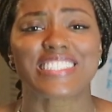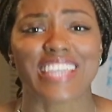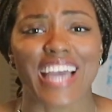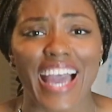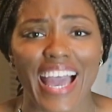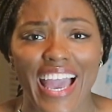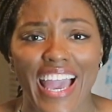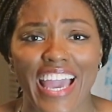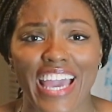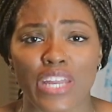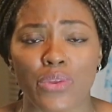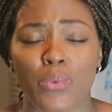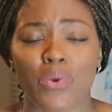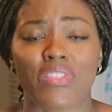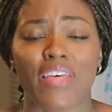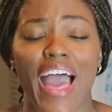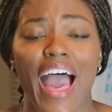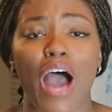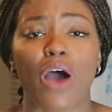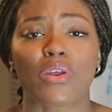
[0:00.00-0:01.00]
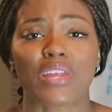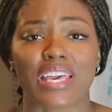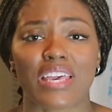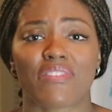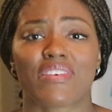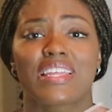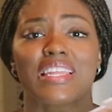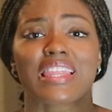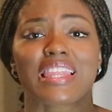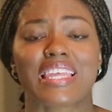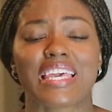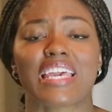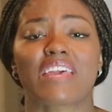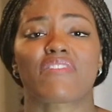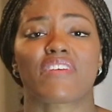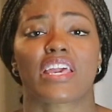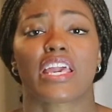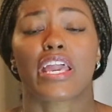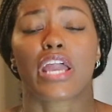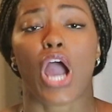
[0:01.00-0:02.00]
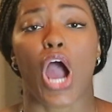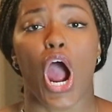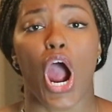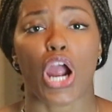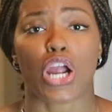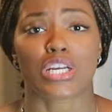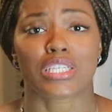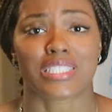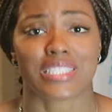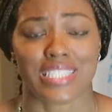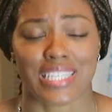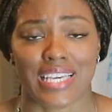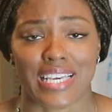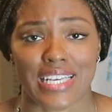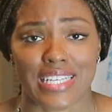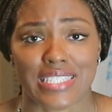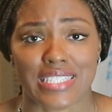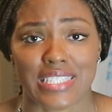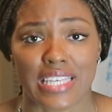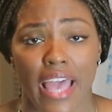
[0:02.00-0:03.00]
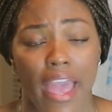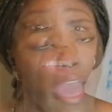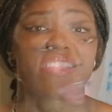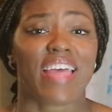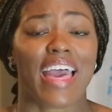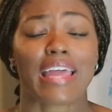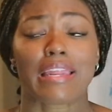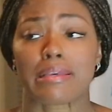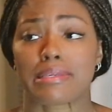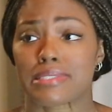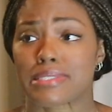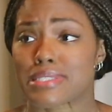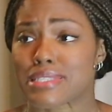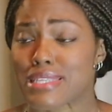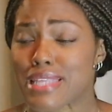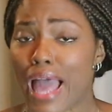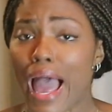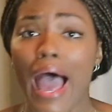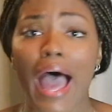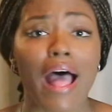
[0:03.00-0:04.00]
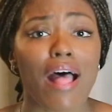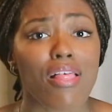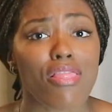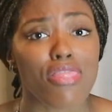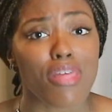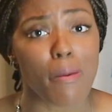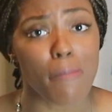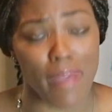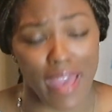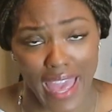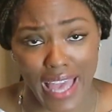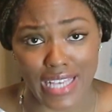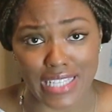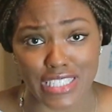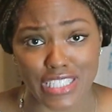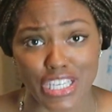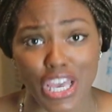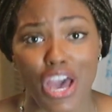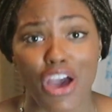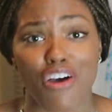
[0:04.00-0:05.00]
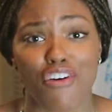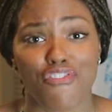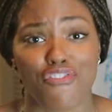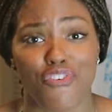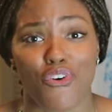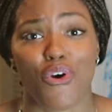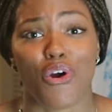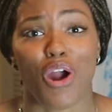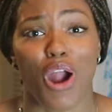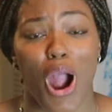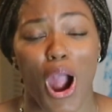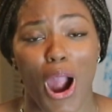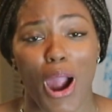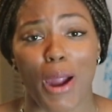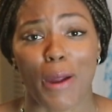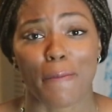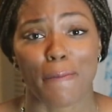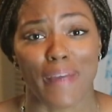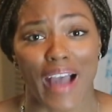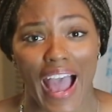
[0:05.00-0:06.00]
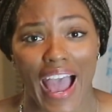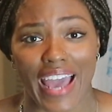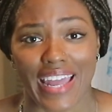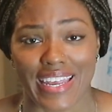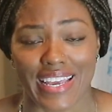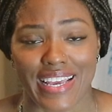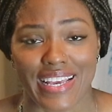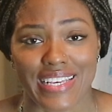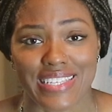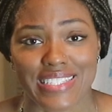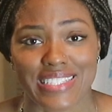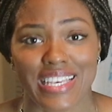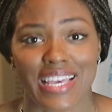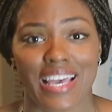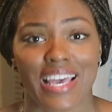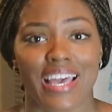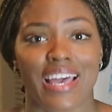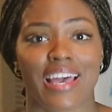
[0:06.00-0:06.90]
done without even leaving our seats. That is not the best for our bodies.